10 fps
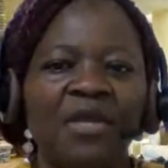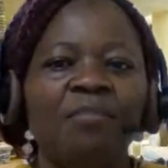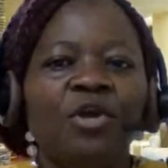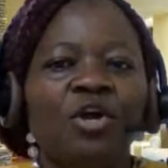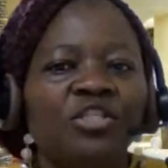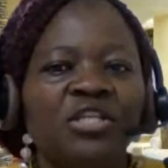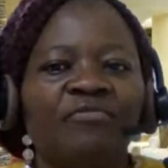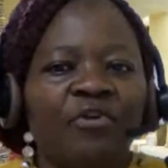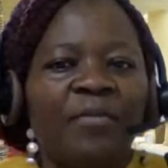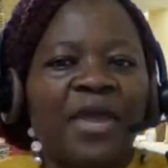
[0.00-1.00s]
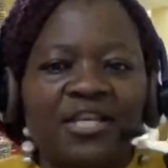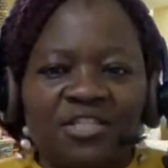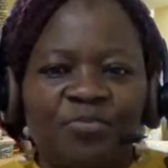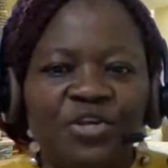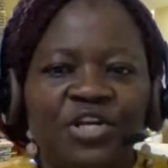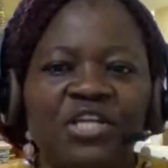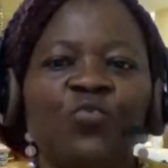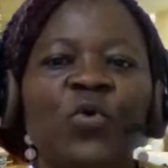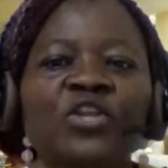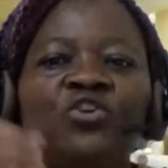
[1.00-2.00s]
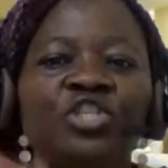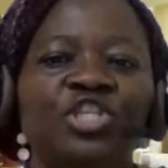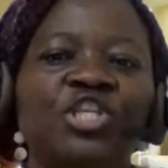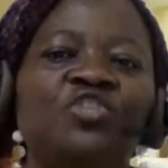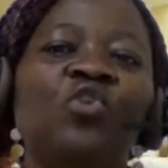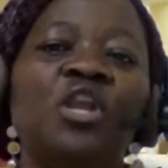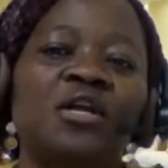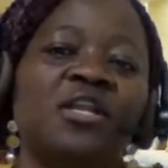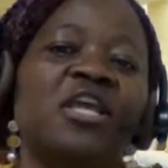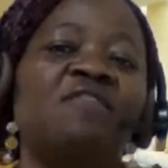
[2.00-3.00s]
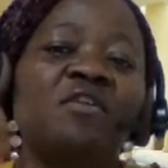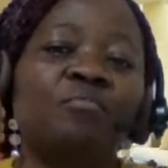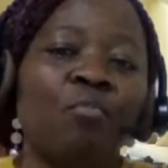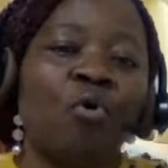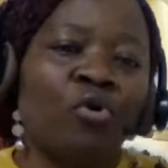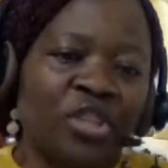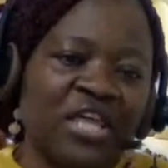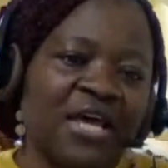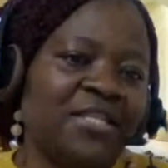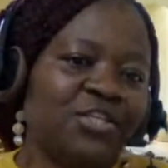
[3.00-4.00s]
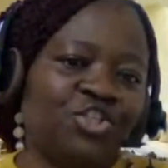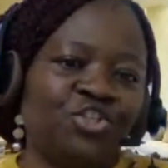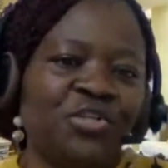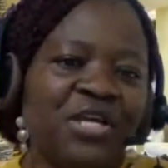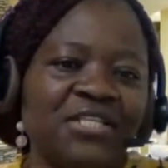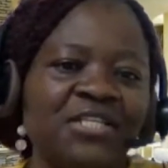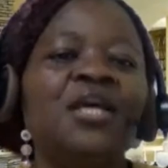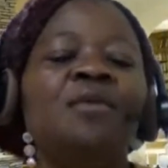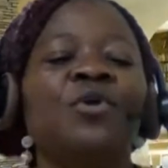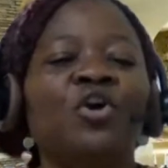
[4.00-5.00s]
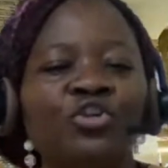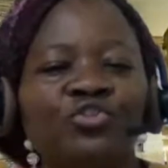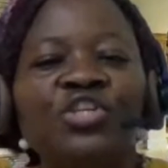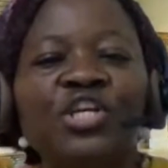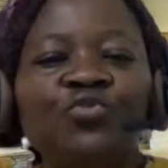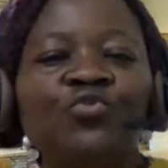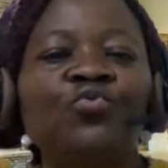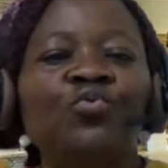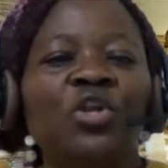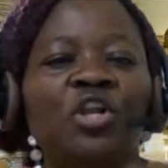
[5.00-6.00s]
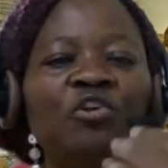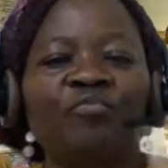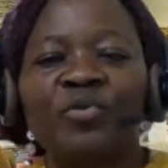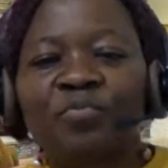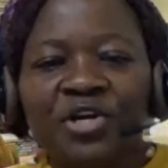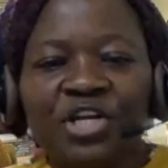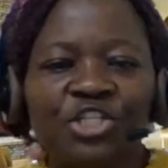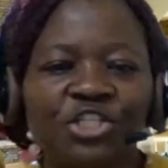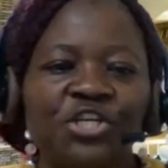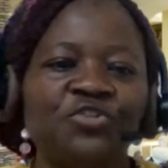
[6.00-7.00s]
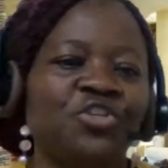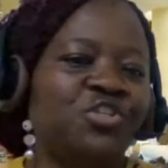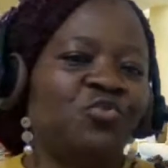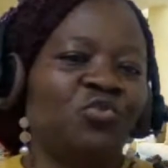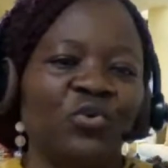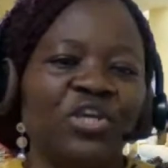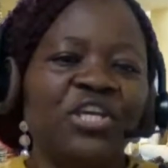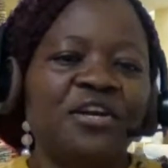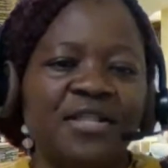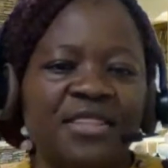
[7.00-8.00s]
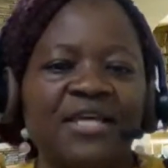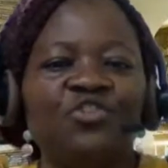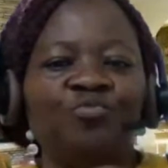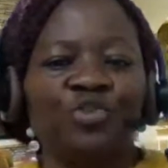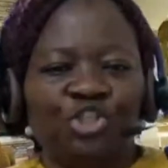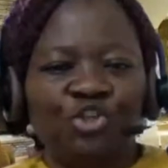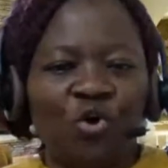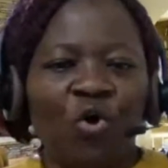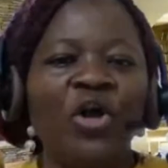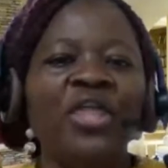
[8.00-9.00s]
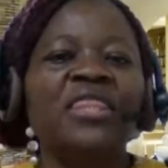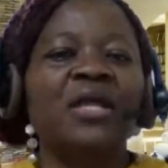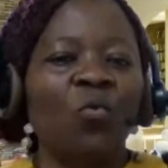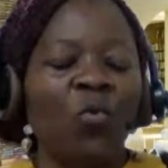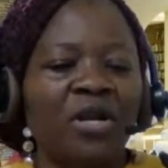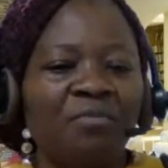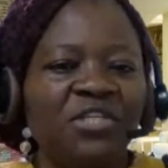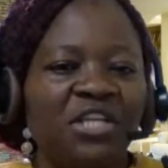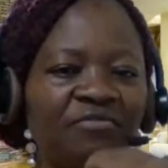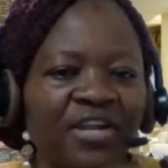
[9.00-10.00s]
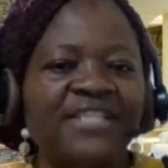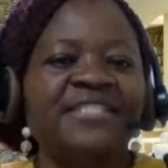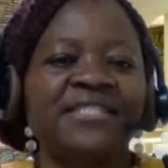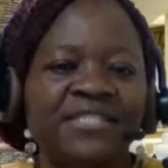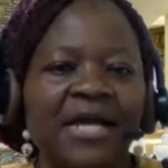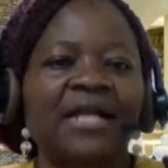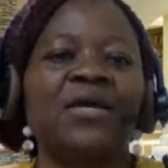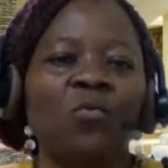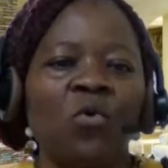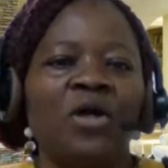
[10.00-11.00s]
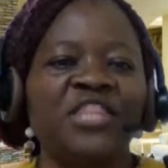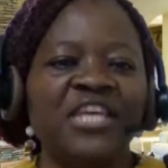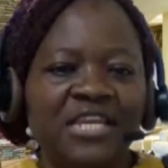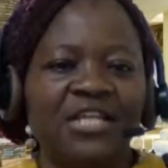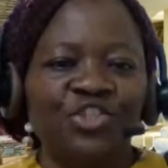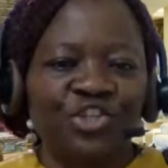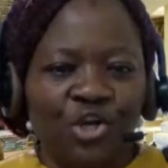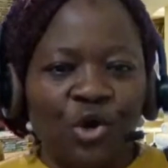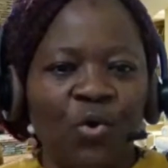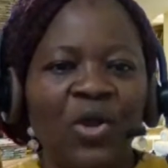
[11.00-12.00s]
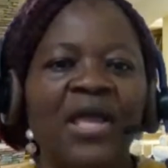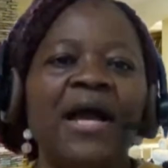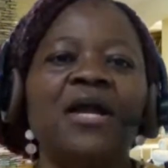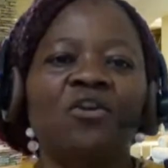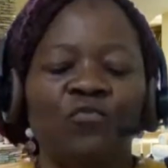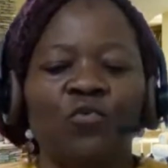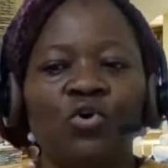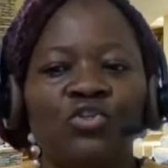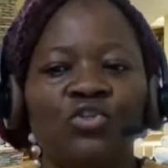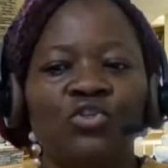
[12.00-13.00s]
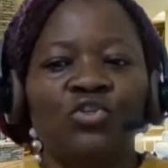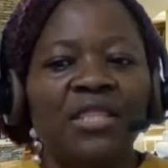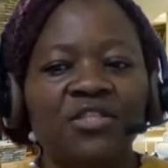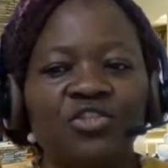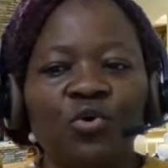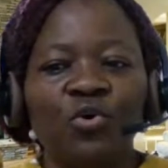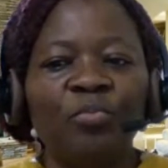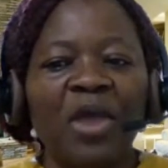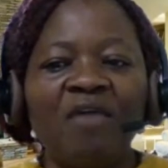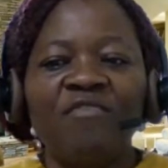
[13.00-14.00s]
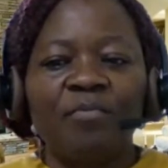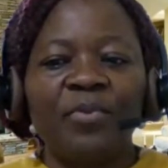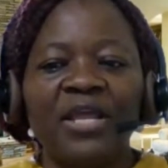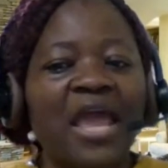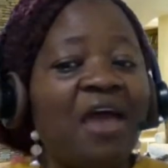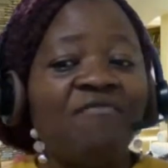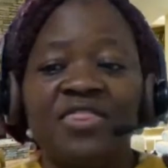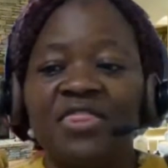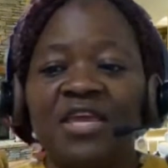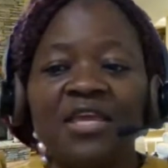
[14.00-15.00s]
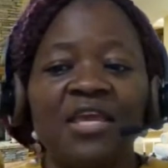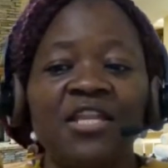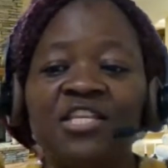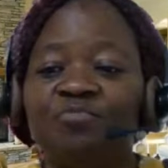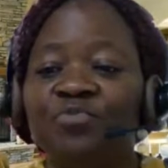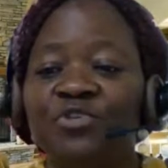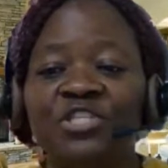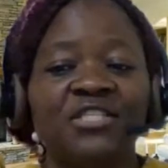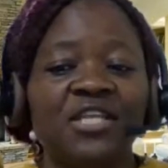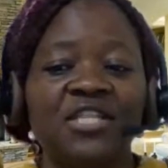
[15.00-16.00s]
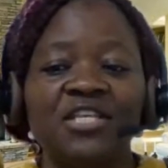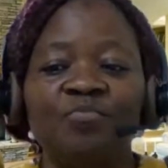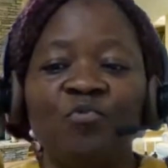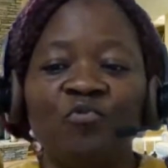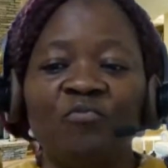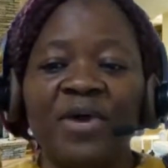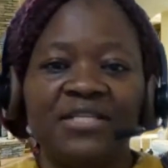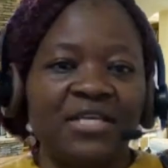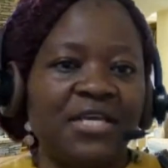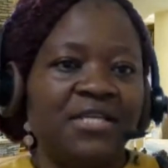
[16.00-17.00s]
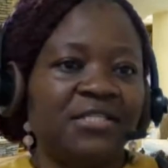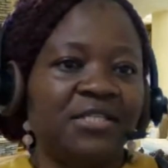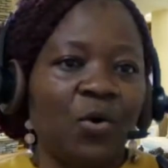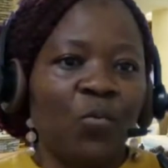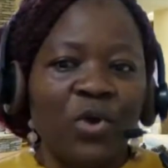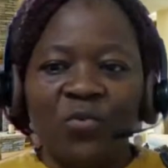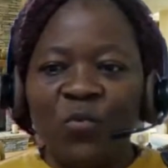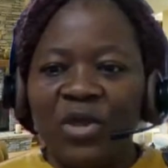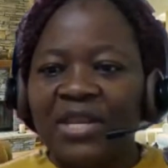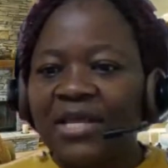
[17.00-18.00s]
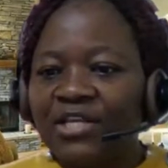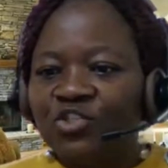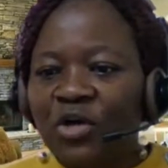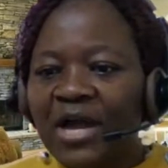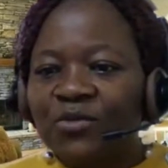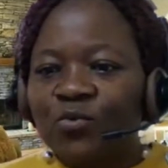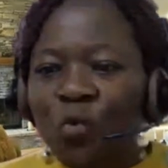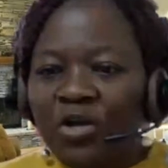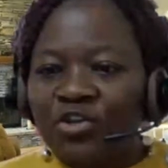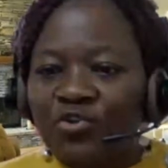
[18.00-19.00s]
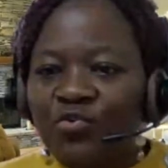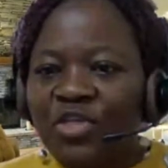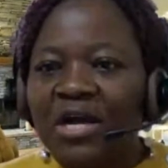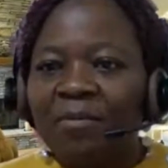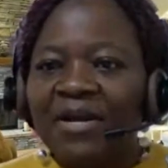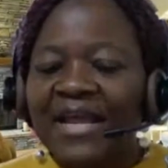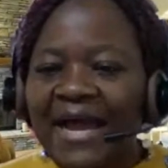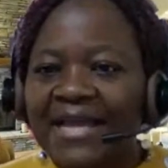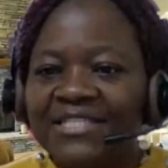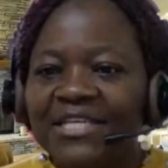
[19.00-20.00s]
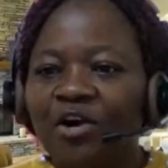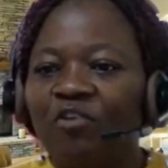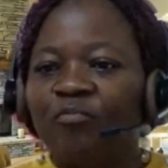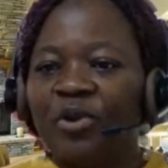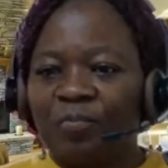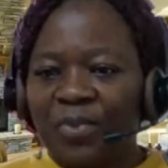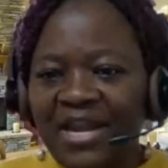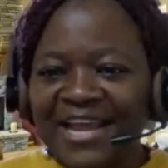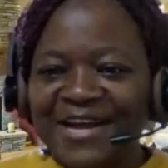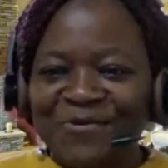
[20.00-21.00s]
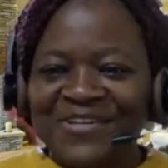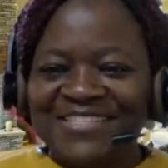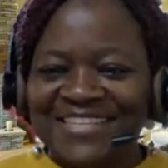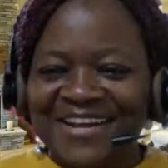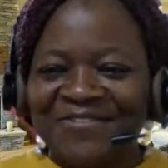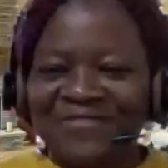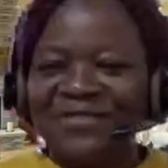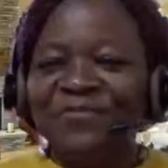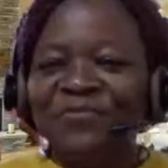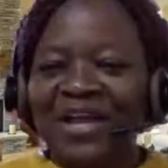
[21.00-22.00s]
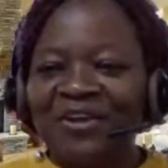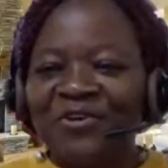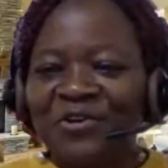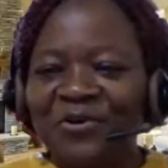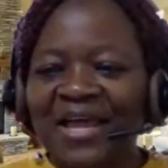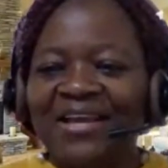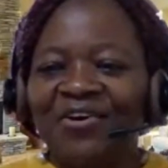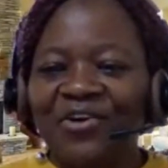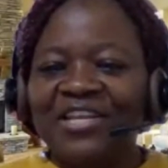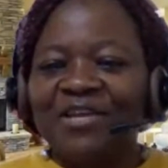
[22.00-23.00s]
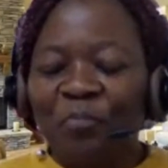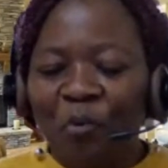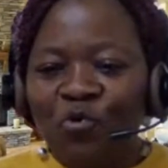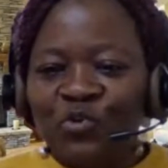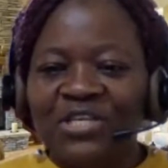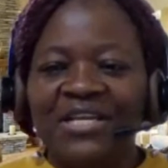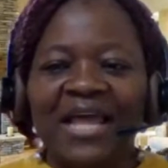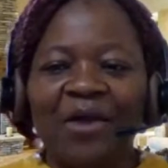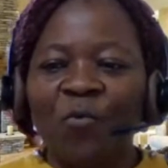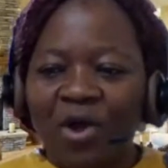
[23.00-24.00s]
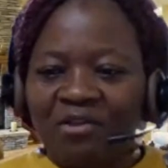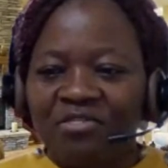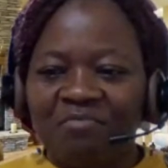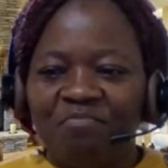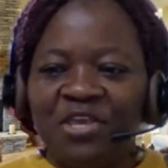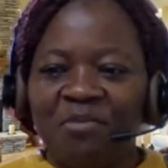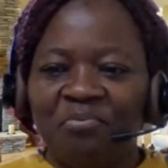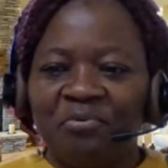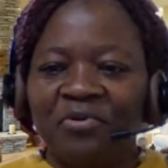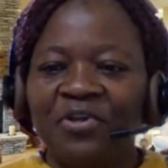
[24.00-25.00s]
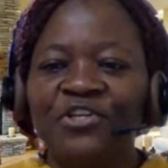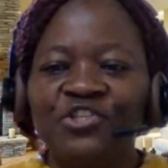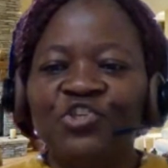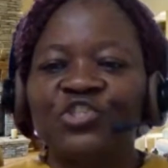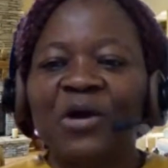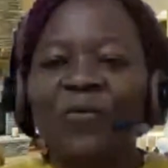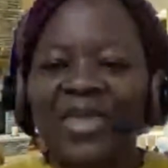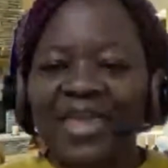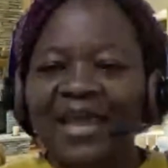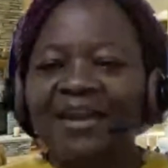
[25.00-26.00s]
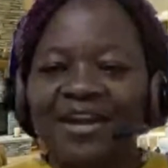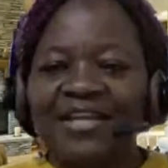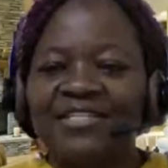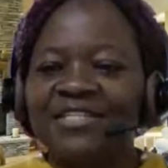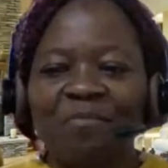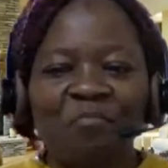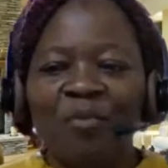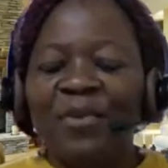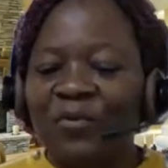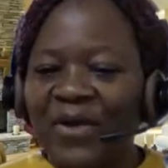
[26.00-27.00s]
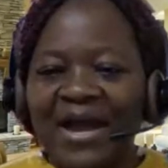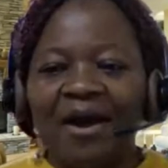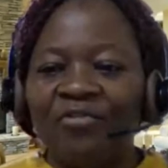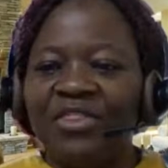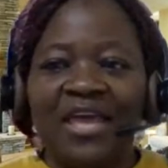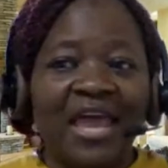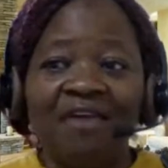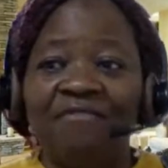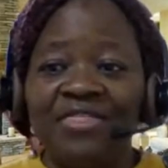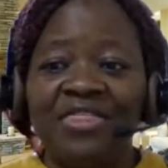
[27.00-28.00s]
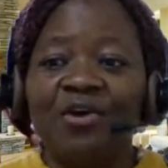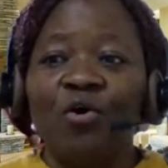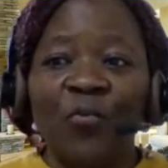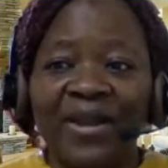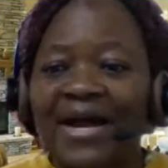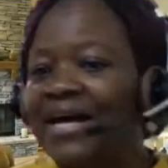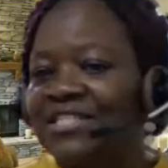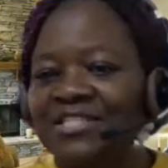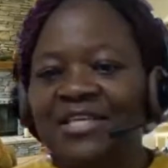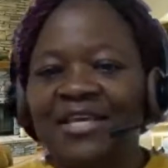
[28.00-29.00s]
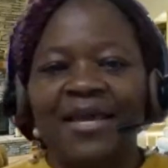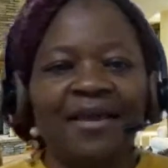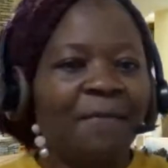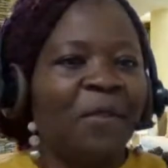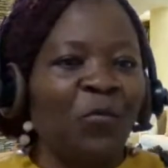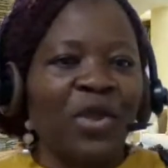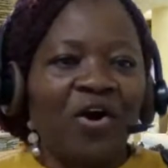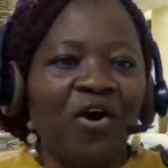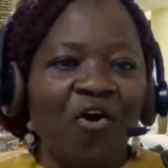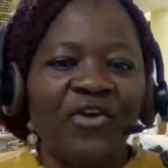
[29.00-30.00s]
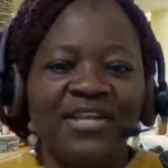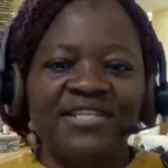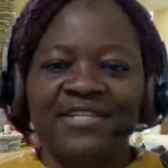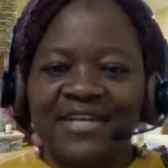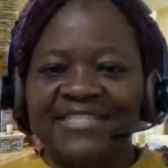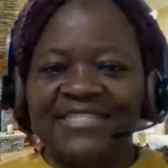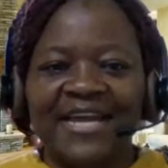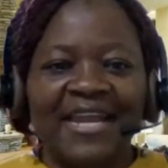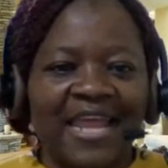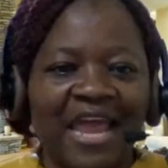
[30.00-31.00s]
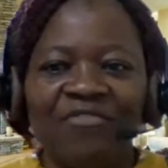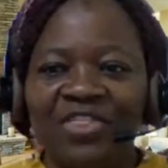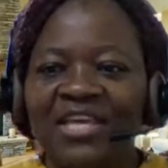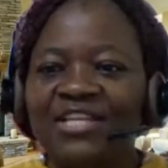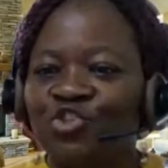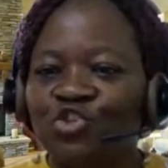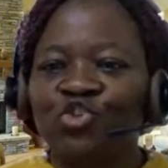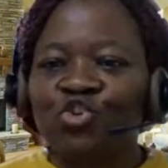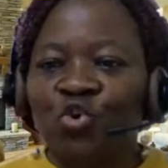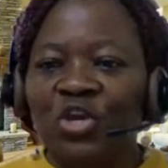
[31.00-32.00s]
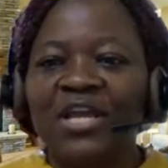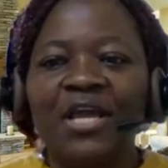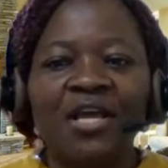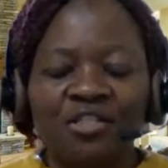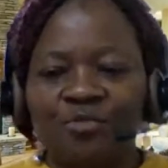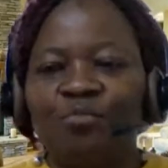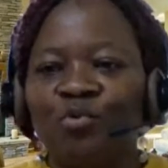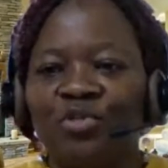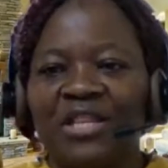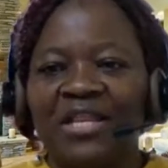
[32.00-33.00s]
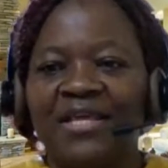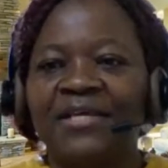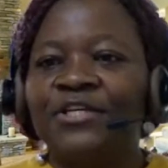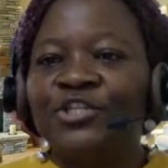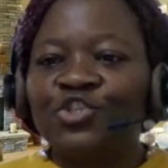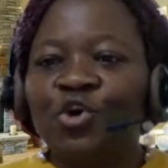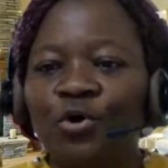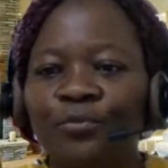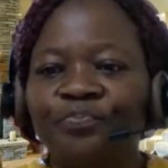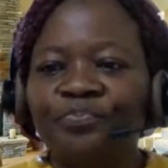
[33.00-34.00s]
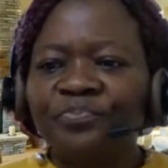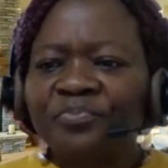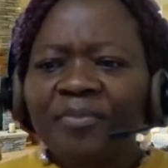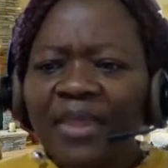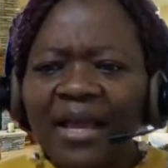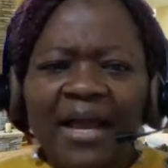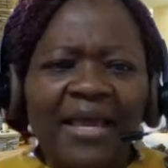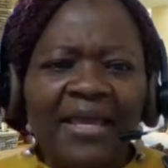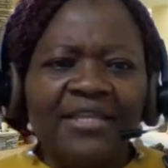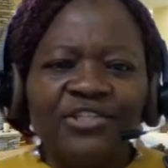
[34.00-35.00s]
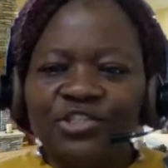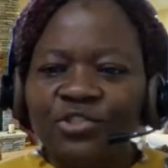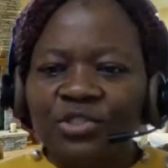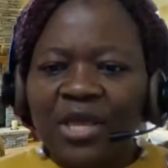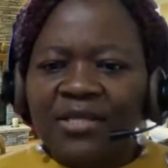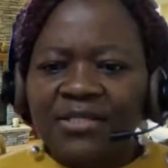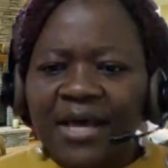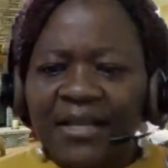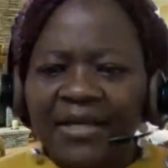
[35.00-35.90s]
Because from experience, when you teach, you learn even more than the student, because you need to do a lot of preparation. You need to look here and there to be sure that what I'm delivering is exactly what they need to know. And of course, so everybody, everything in this business, in this movement is a win-win. So guys, what do you think about the idea of preparing ourselves, like already posing like wealthy people, so that we get ready the moment we're out there, everything, or when Ash is here, we are already ready and everything is just rolling smoothly. So I just think that